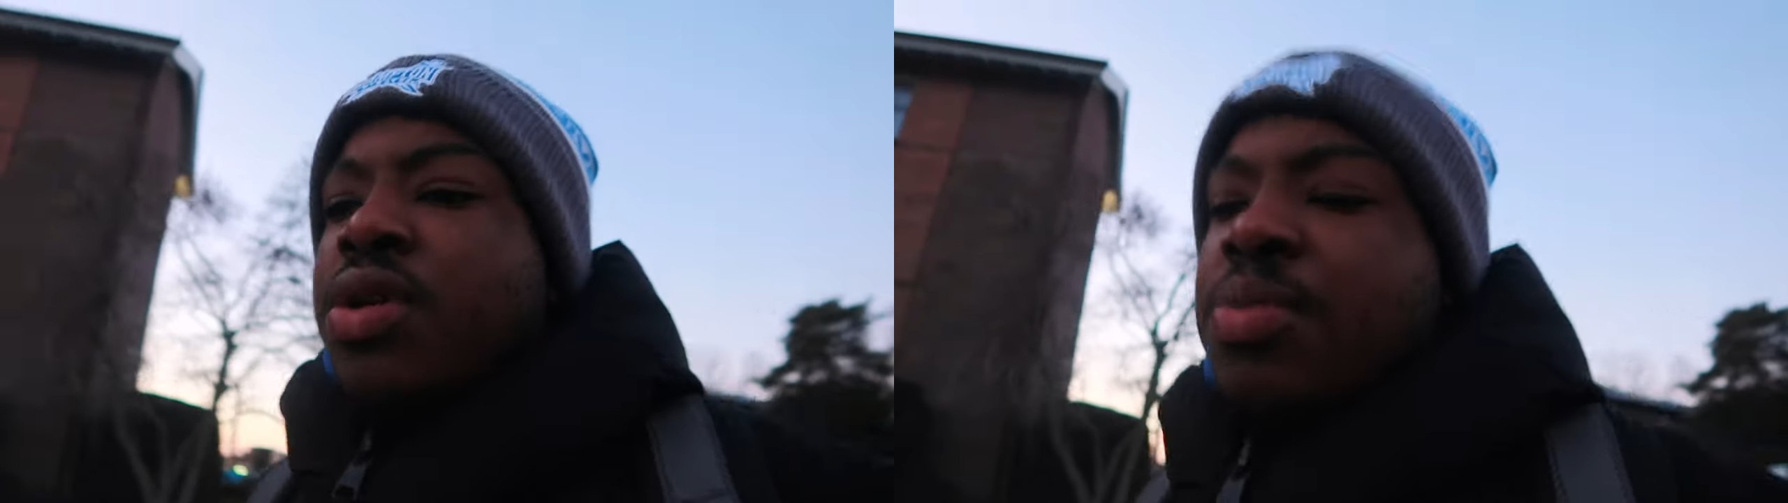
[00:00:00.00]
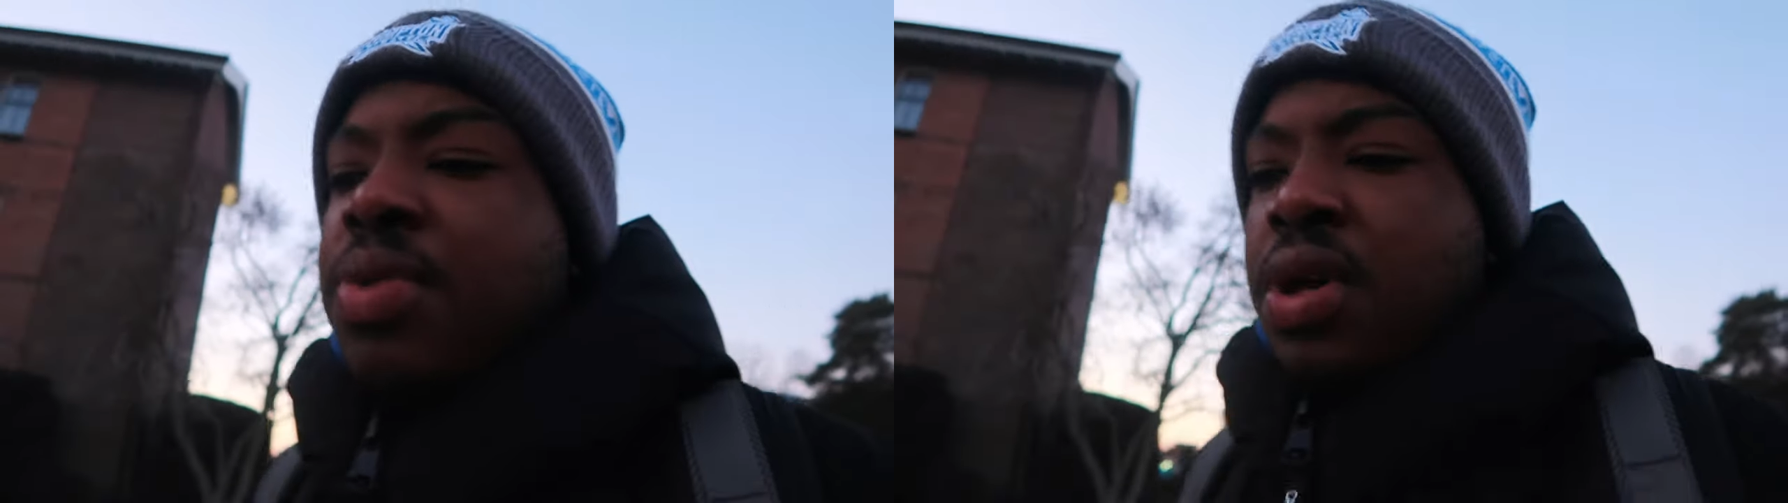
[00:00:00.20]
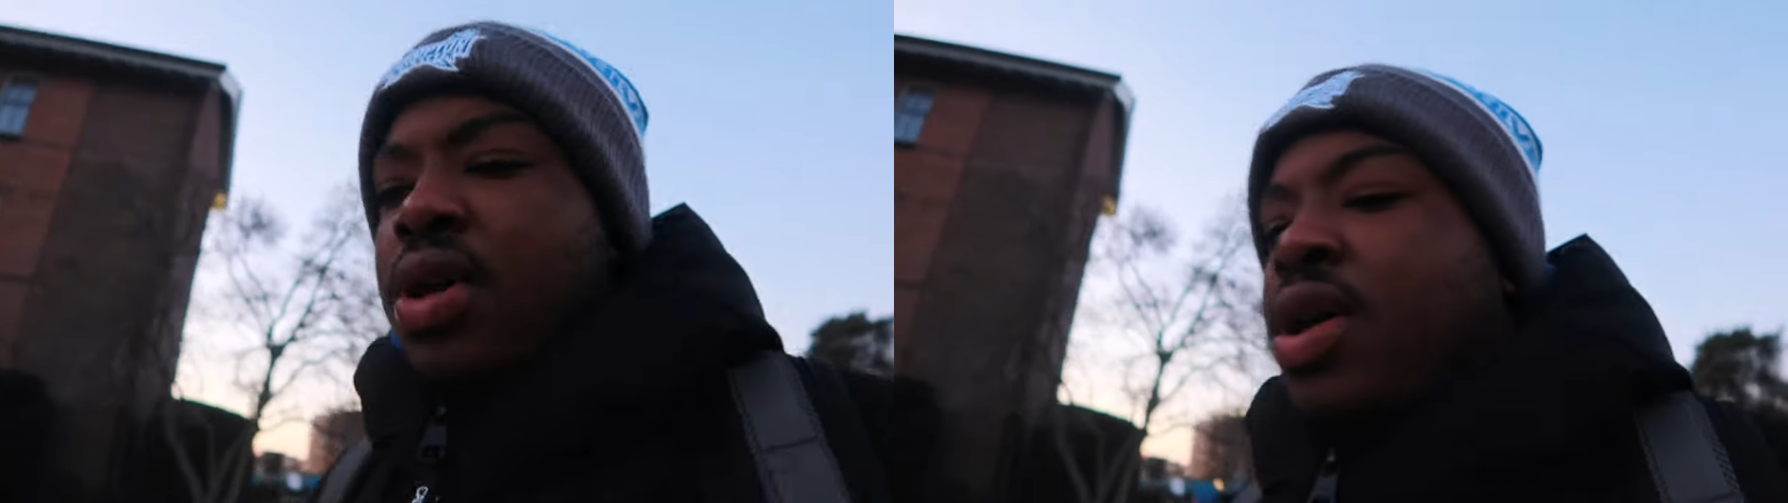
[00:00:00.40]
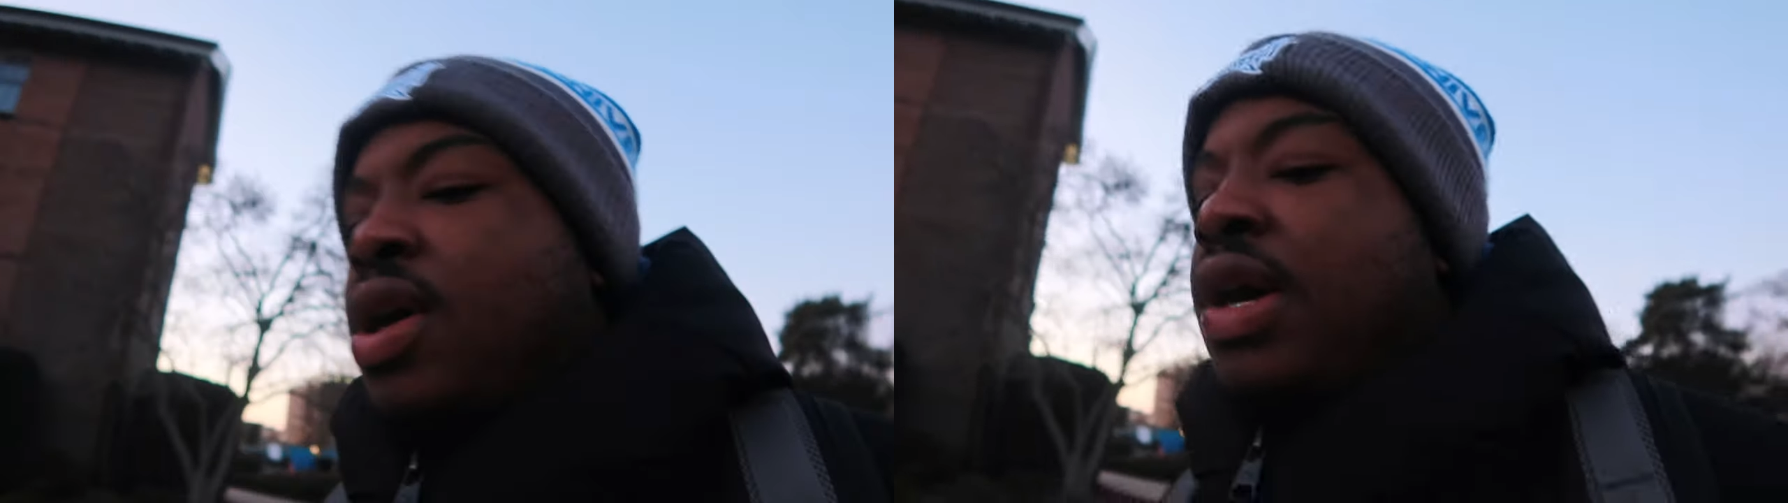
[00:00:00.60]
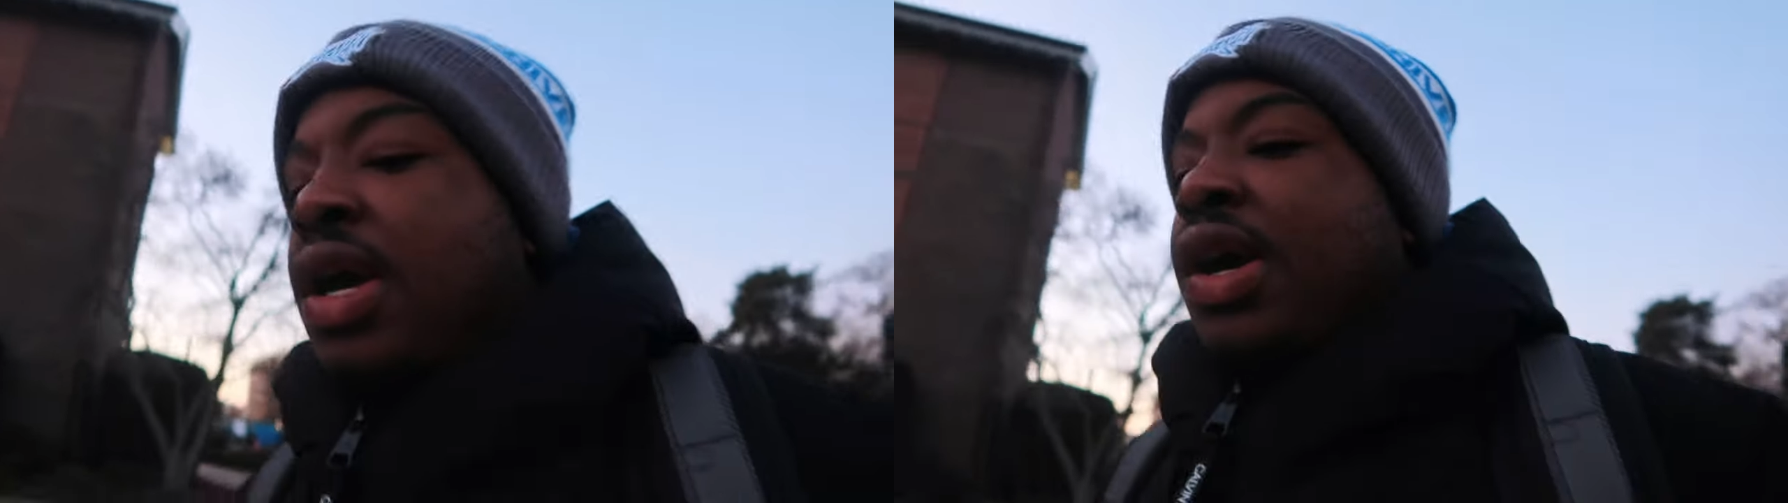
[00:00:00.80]

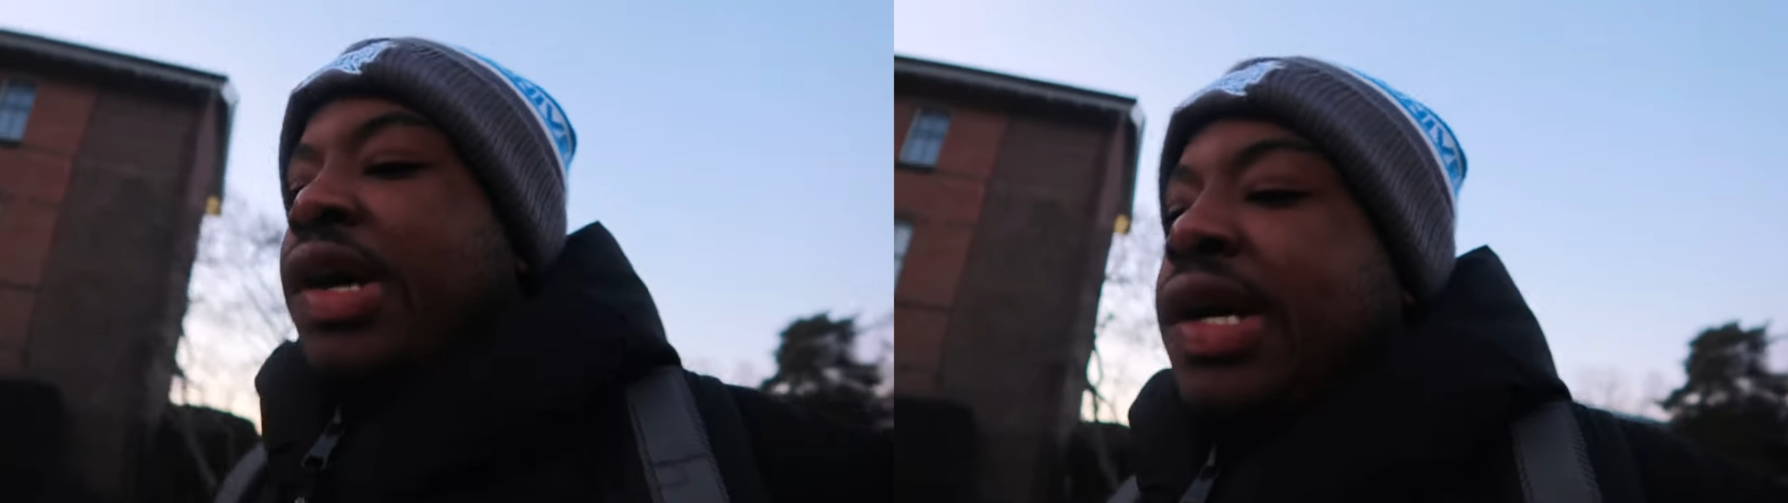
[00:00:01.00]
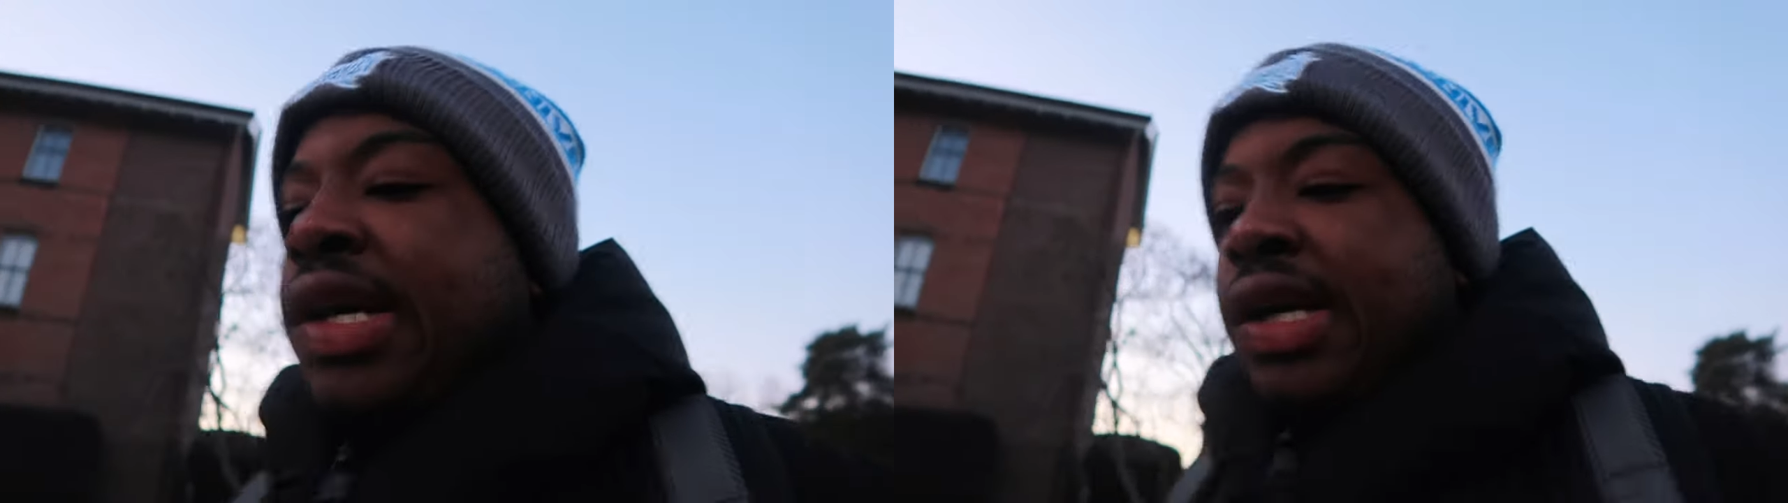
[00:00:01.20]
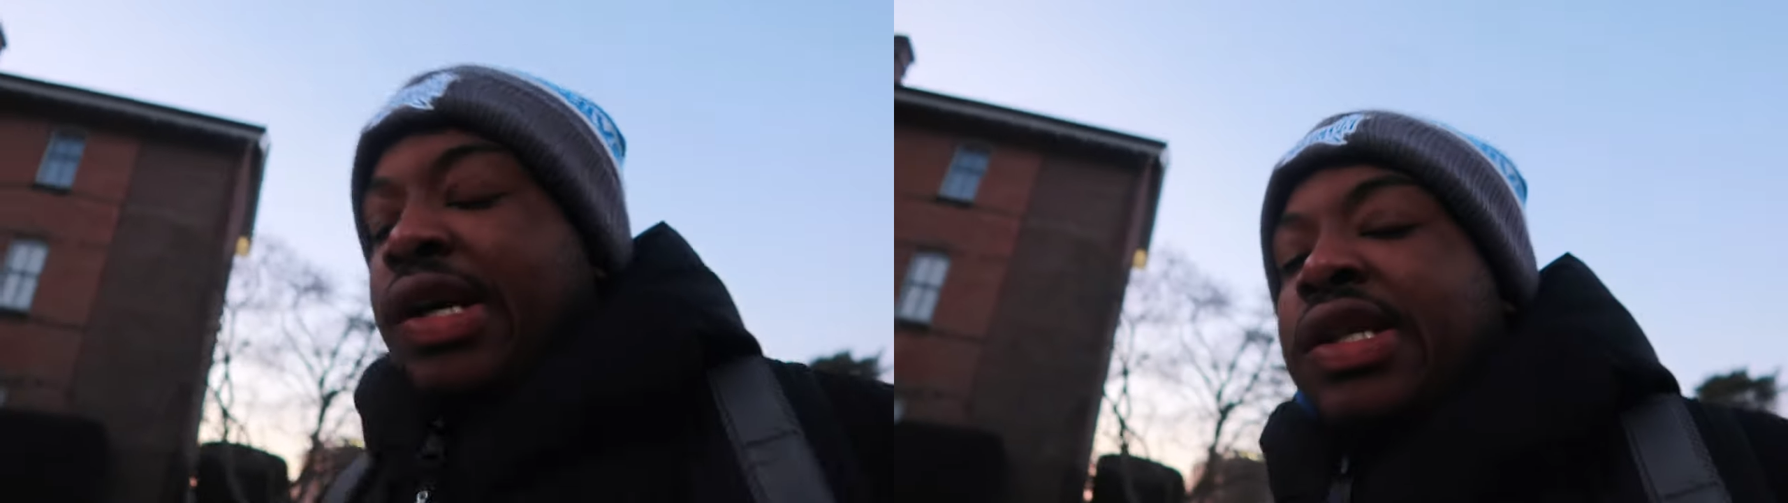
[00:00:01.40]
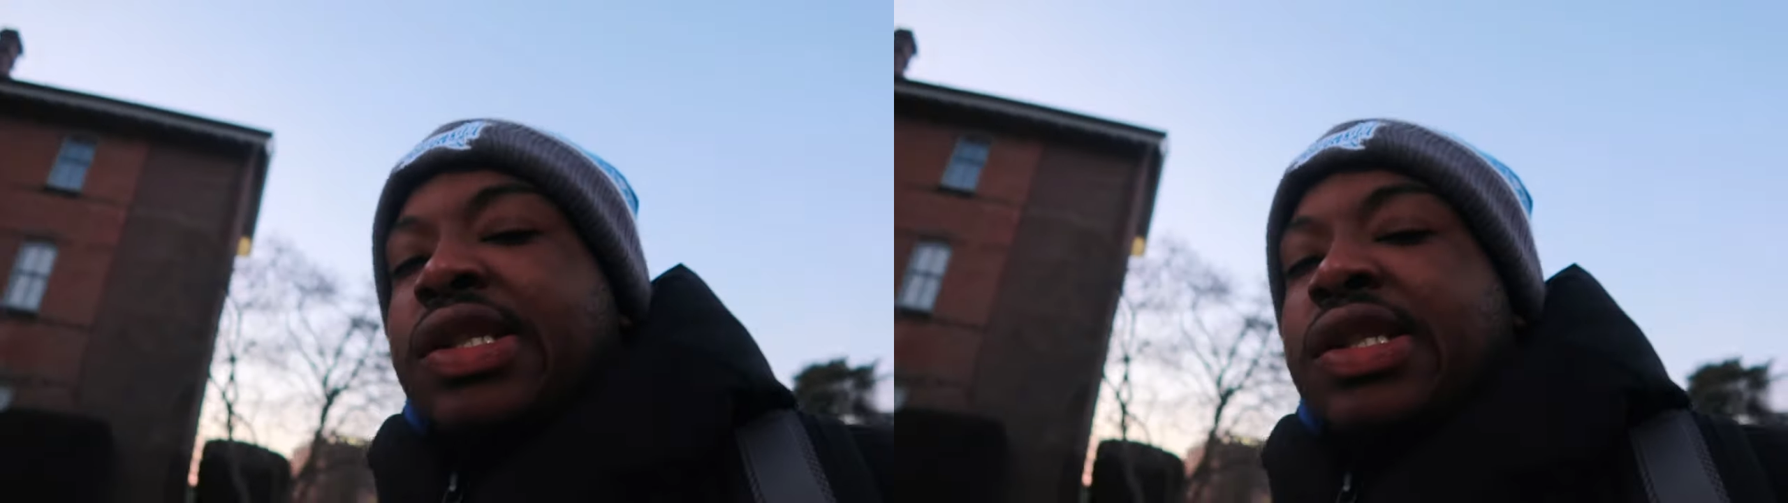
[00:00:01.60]
him.